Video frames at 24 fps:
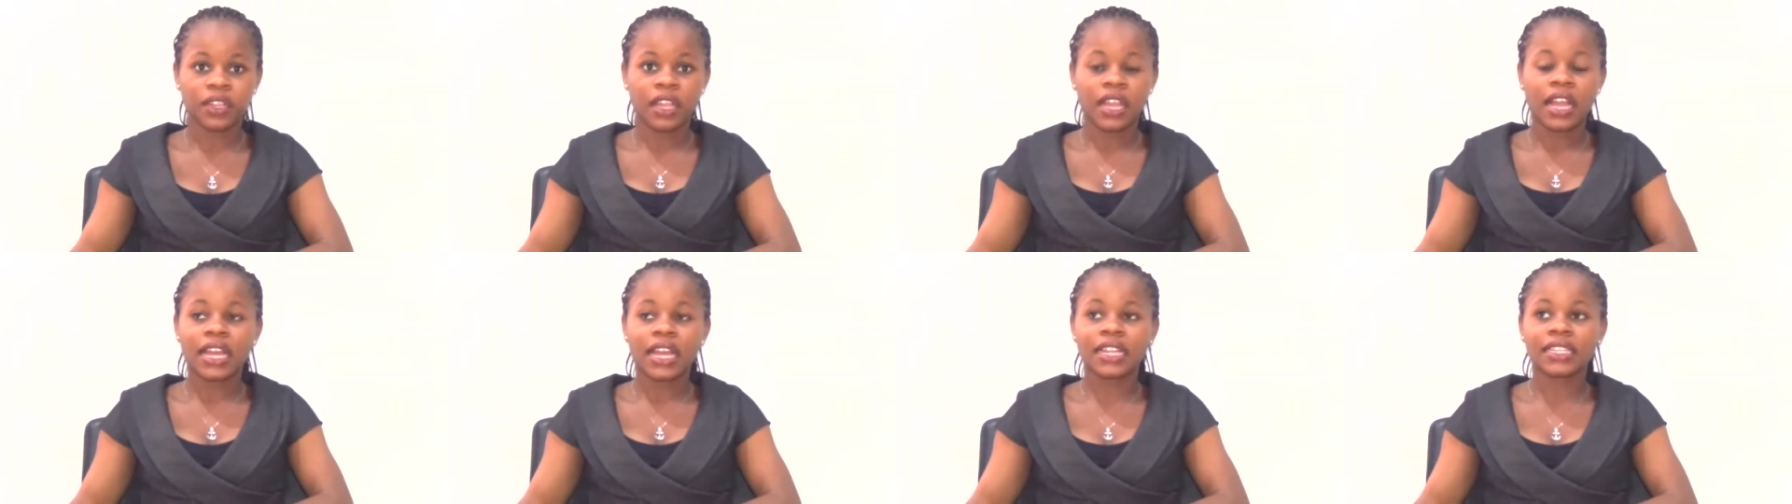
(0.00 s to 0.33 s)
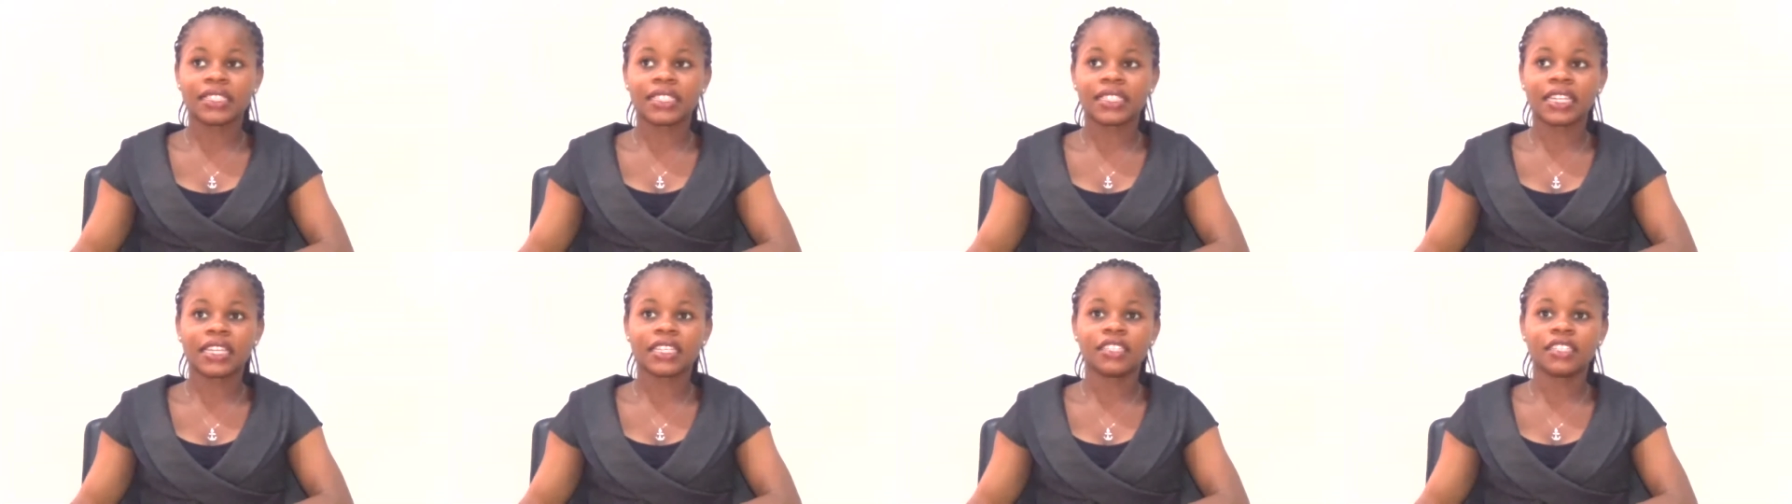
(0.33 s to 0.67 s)

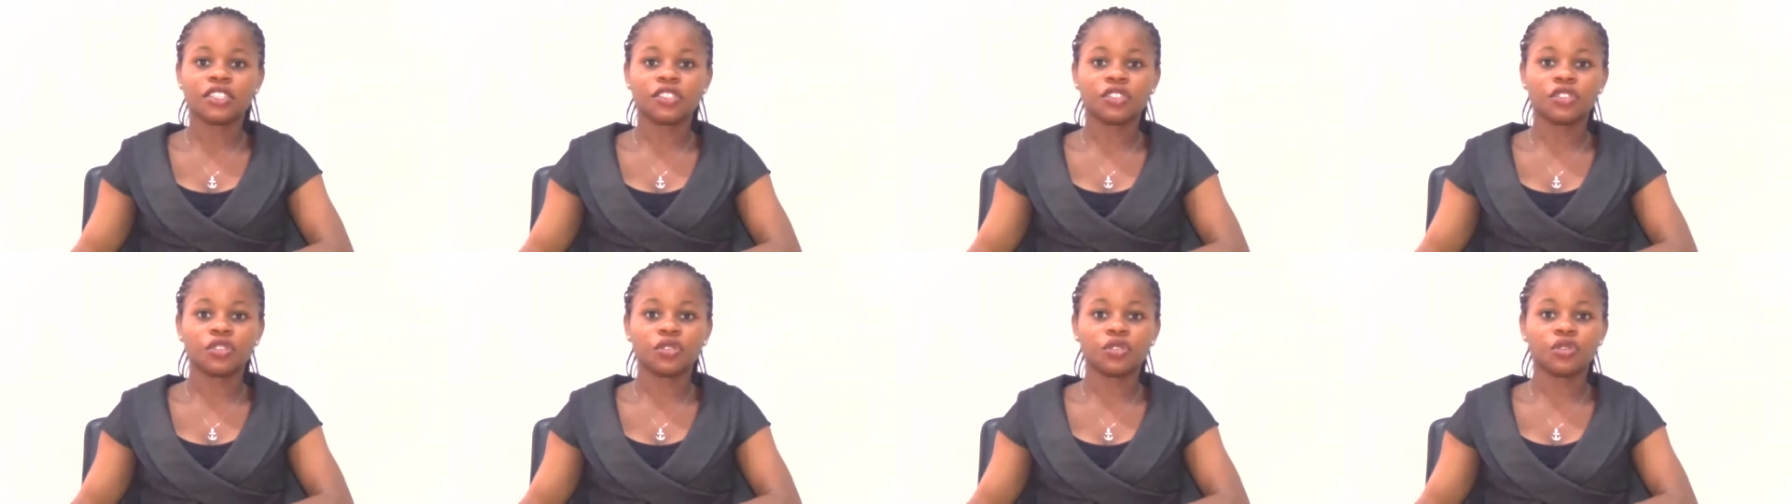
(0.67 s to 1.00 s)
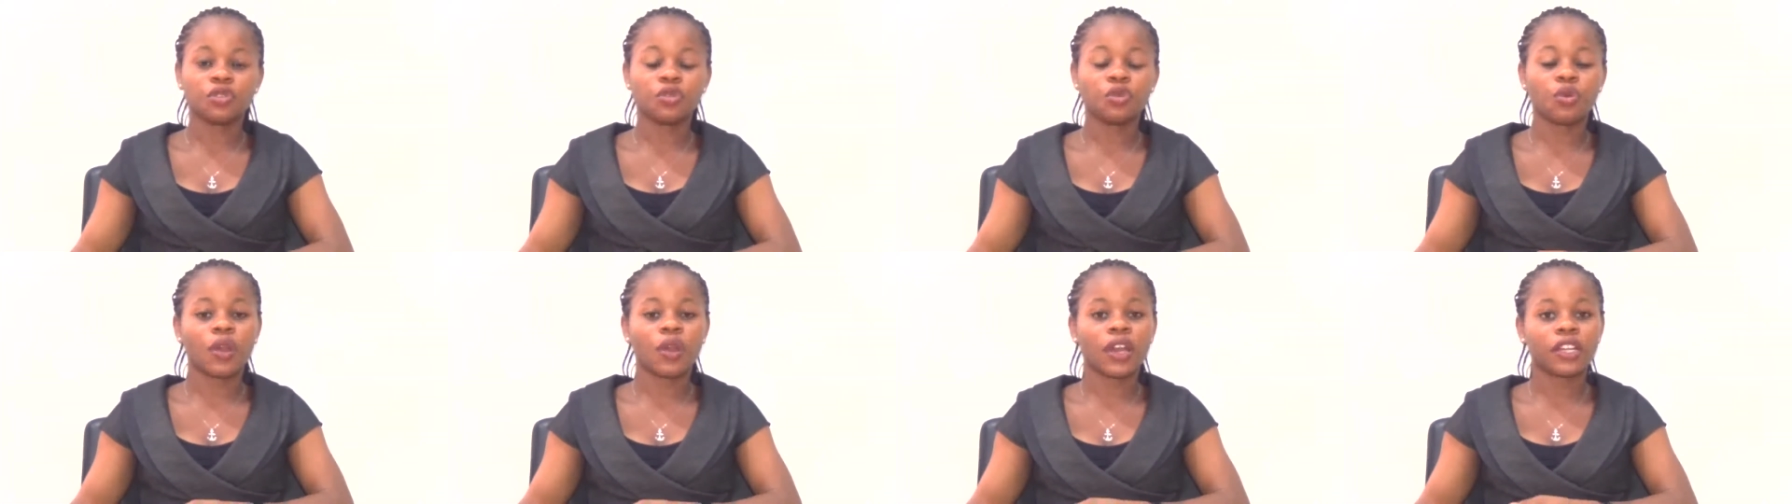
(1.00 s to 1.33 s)
and
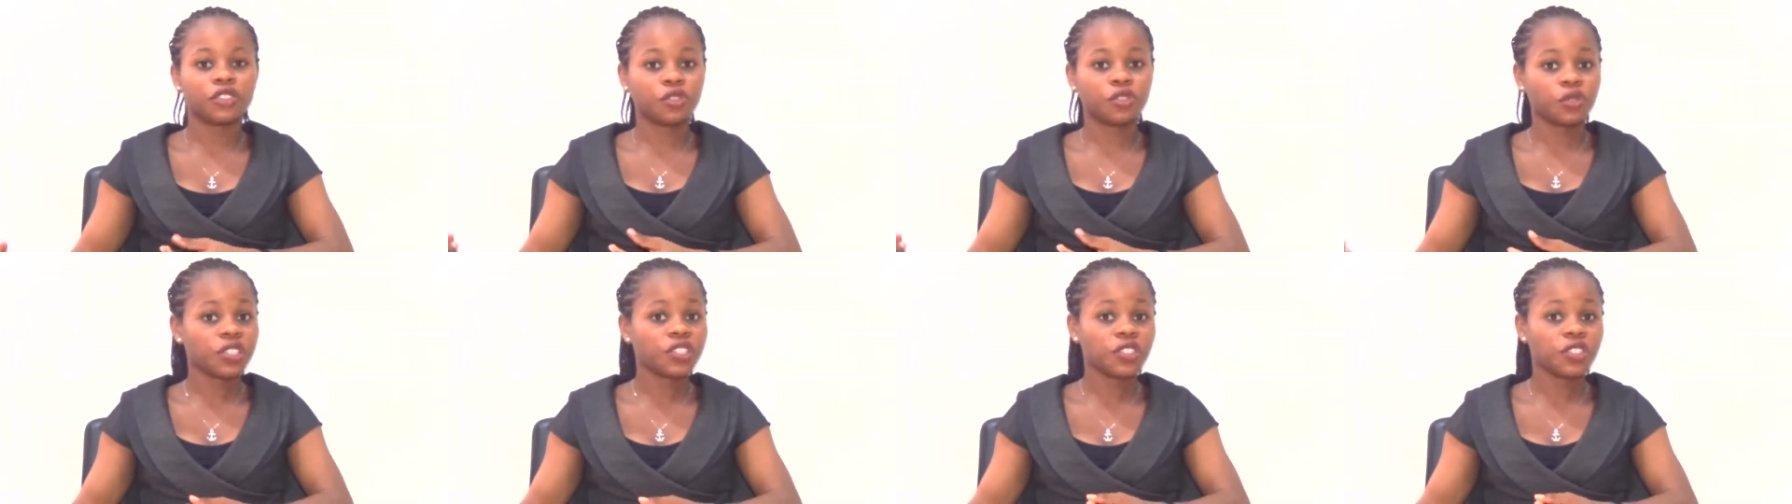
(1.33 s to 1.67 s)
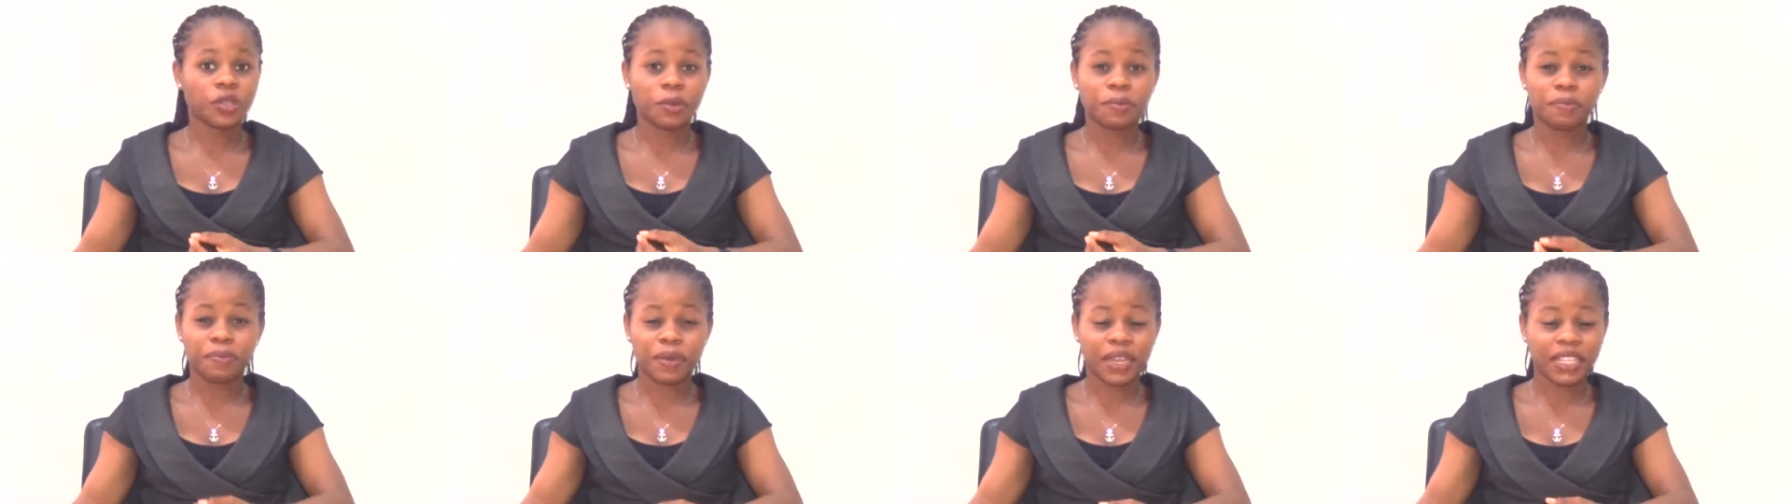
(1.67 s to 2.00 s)
then you are doing
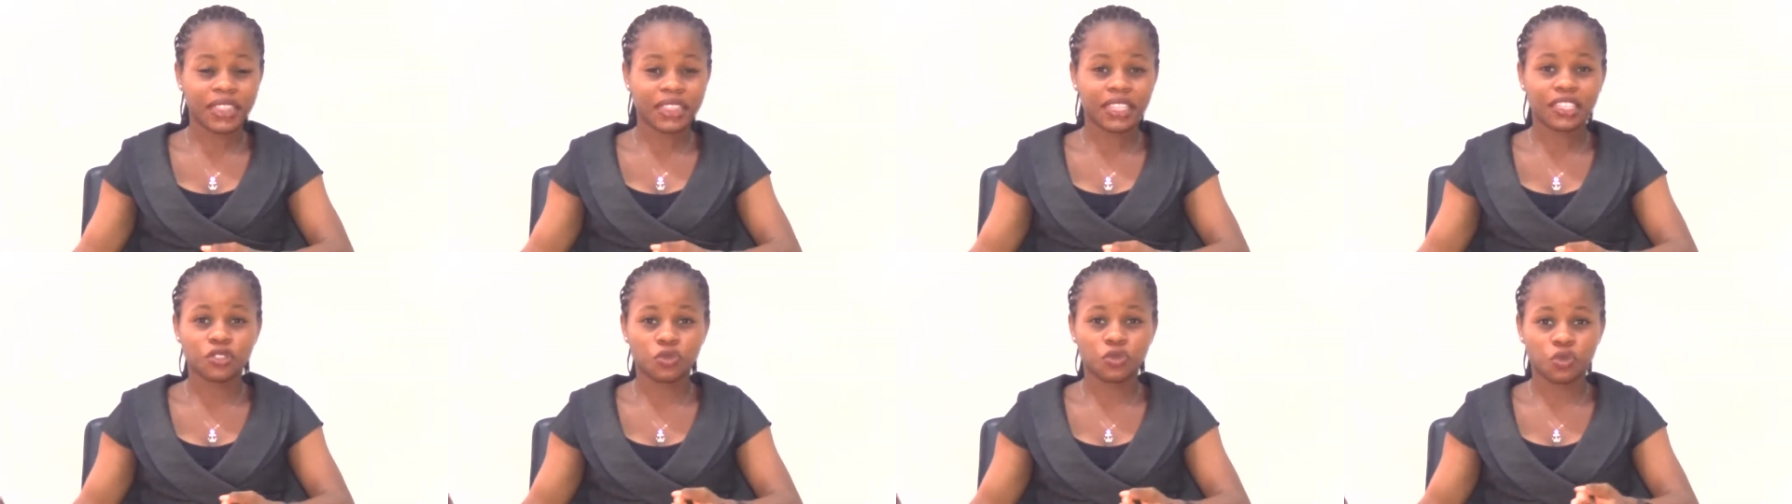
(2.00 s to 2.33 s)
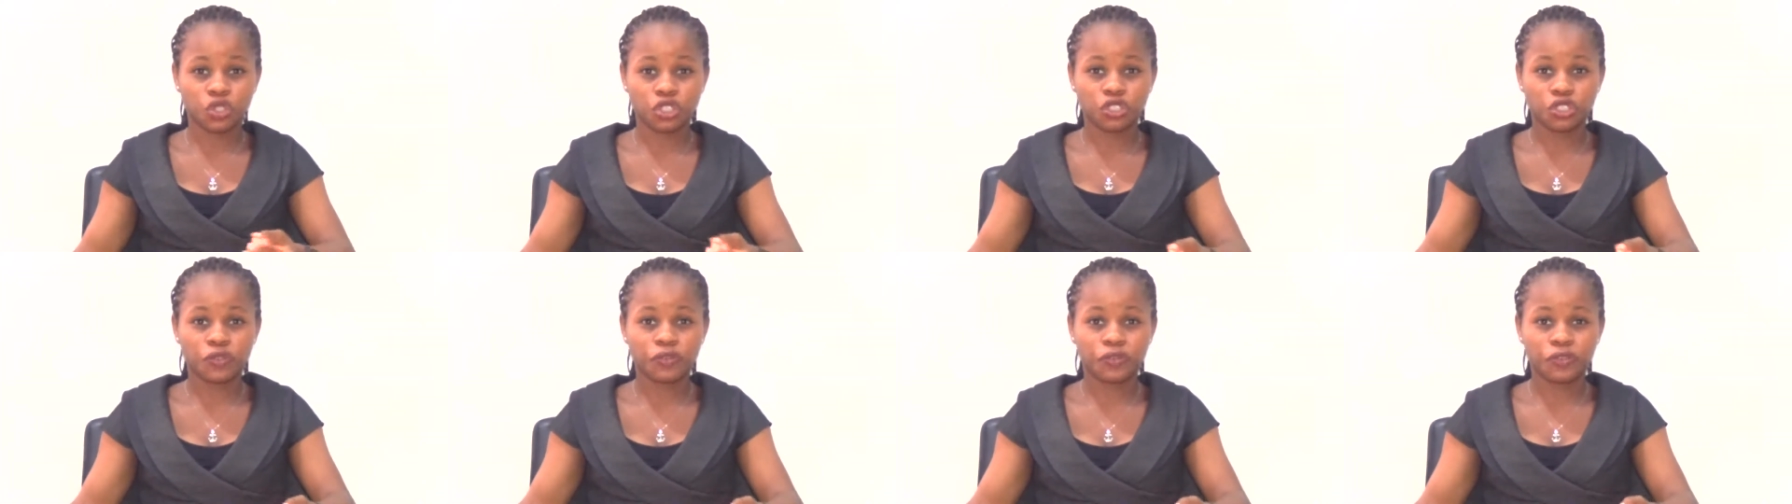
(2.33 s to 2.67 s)
some bad things
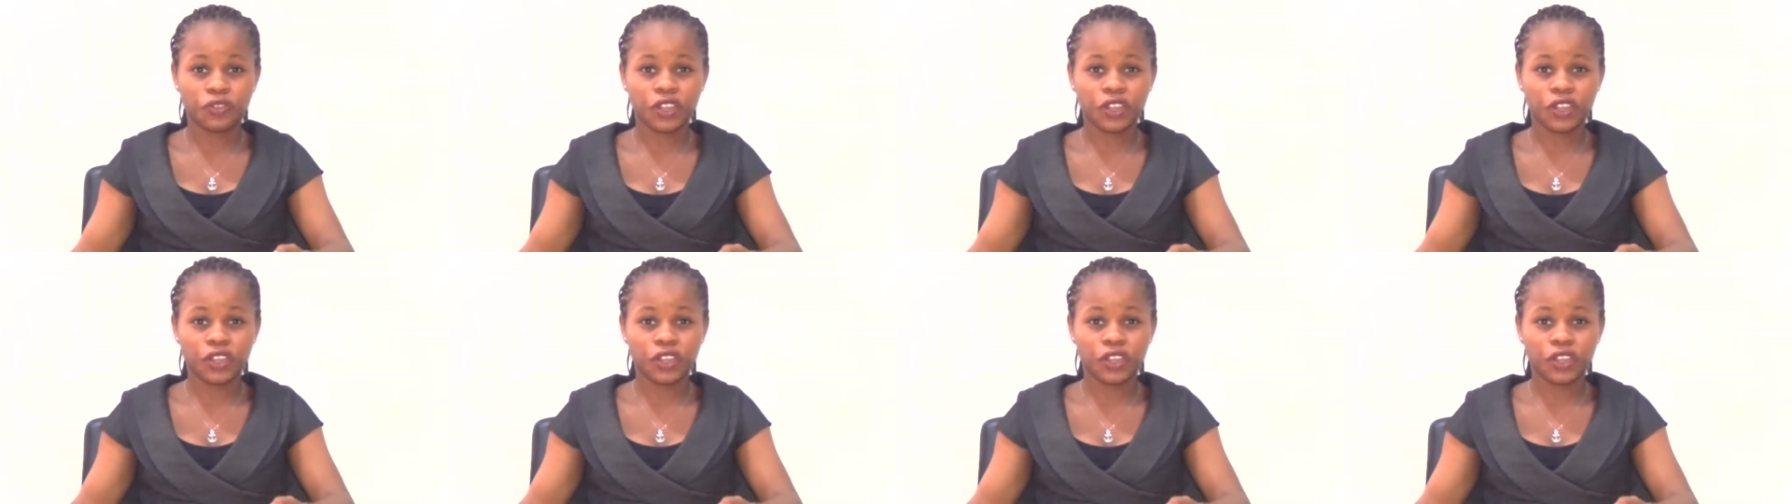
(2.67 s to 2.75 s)
with your